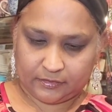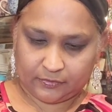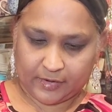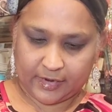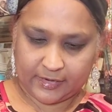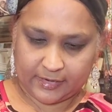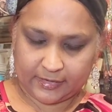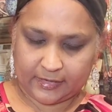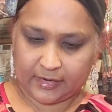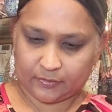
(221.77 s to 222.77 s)
so i
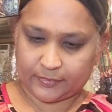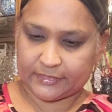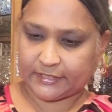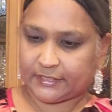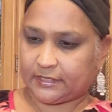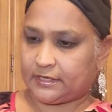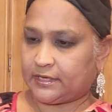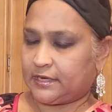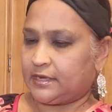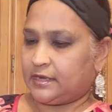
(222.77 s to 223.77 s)
think that that was
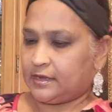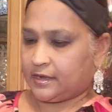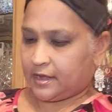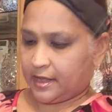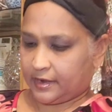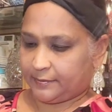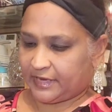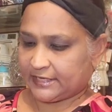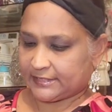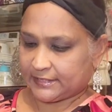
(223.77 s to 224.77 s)
an
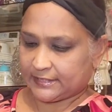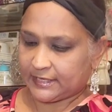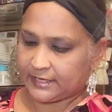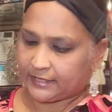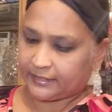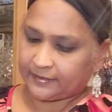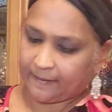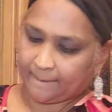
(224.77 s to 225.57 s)
amazing deal